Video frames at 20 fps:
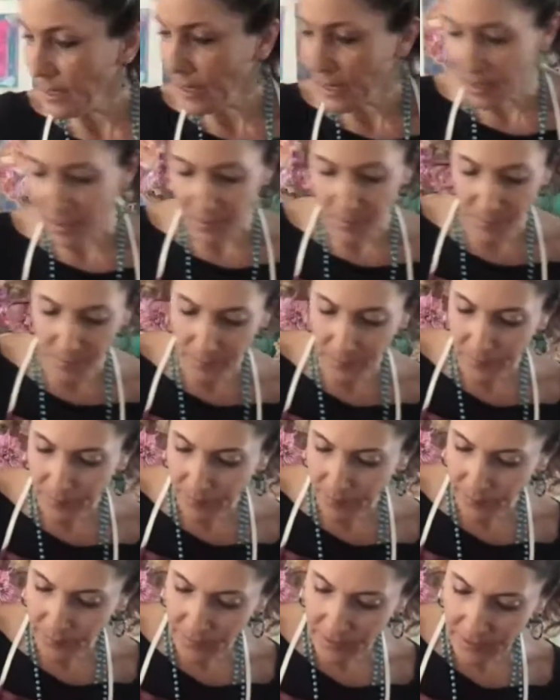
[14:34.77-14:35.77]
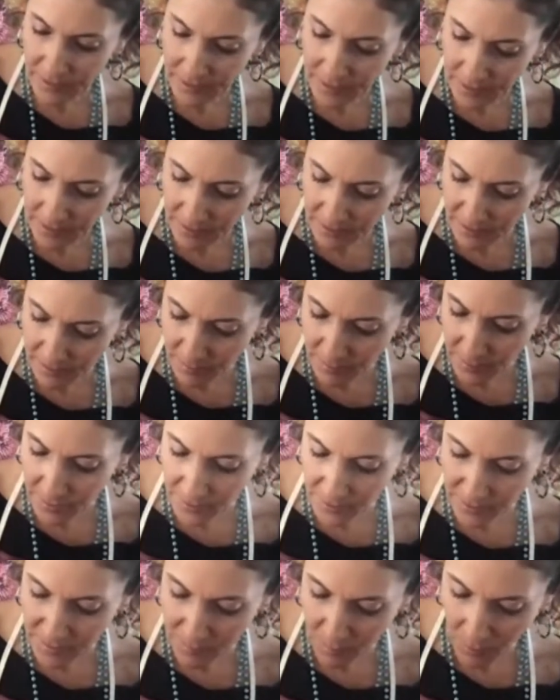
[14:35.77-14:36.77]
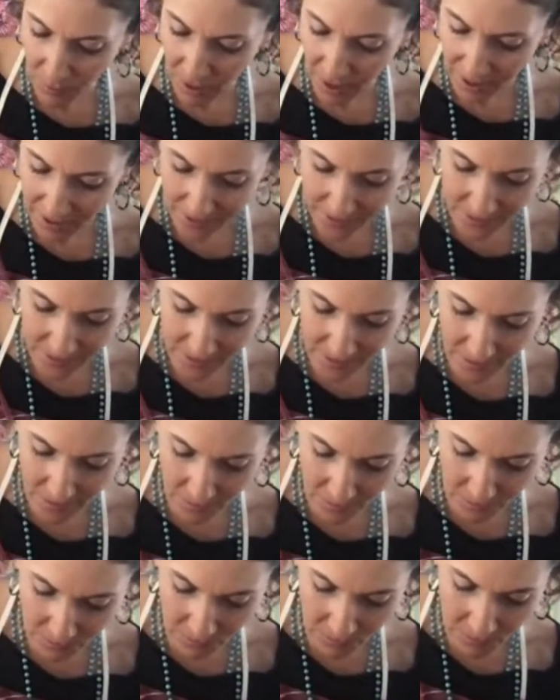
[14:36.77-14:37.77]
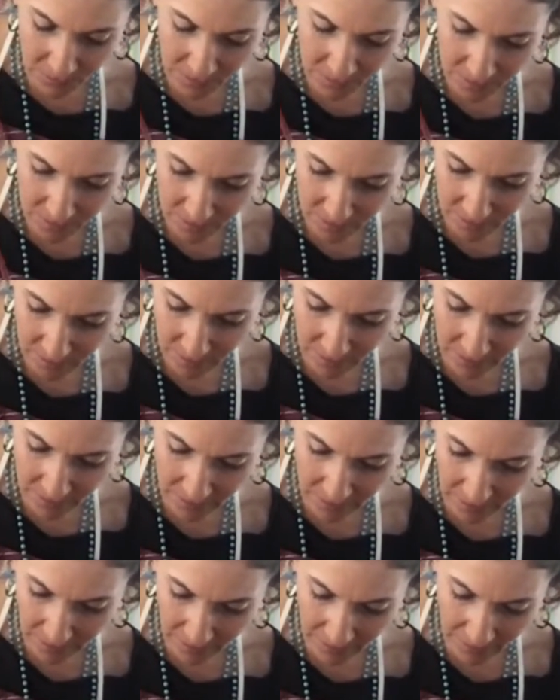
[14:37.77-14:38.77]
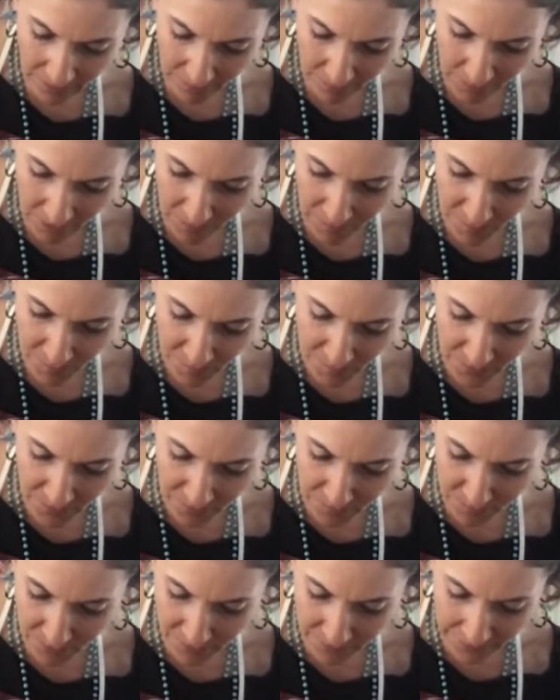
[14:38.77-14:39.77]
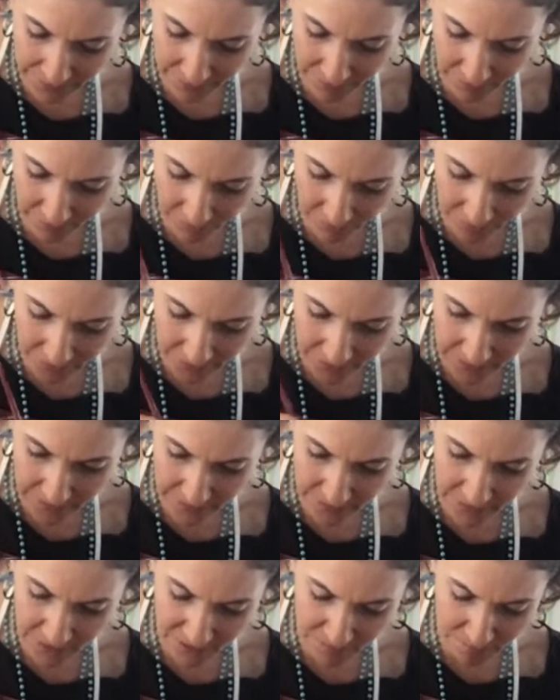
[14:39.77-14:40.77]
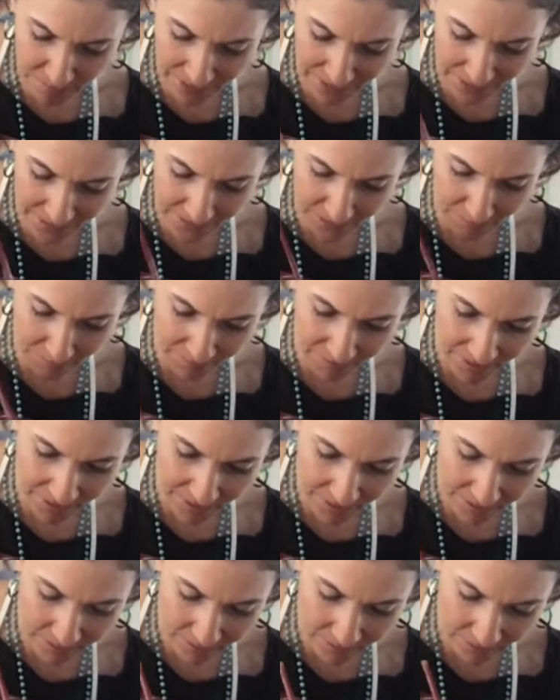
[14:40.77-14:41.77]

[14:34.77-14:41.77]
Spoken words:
It just needs to be expressed. So, and I'm a big believer in just make something.